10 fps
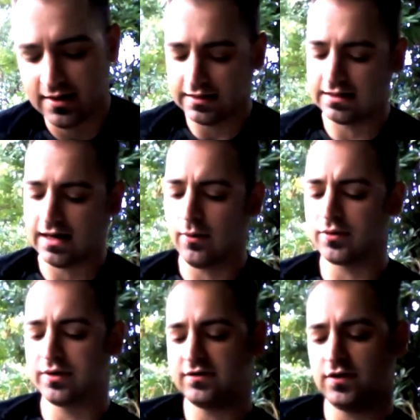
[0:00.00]
I want
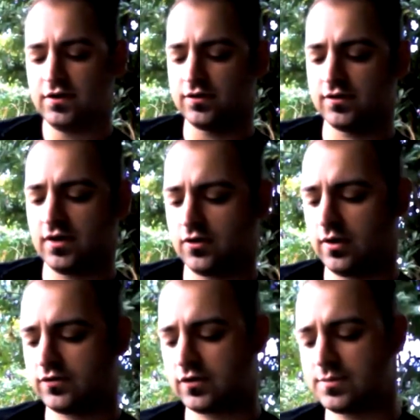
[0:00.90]
to read to you a
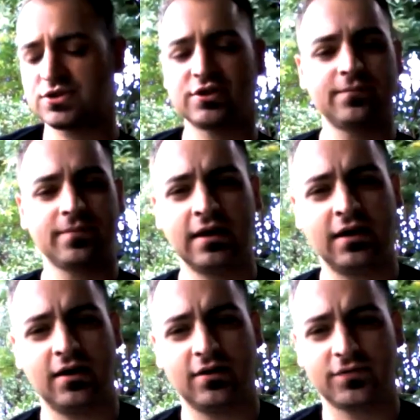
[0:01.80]
quick scripture
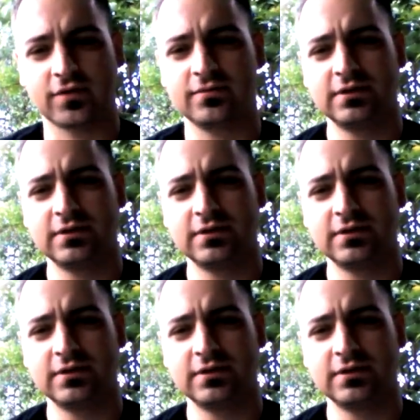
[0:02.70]
for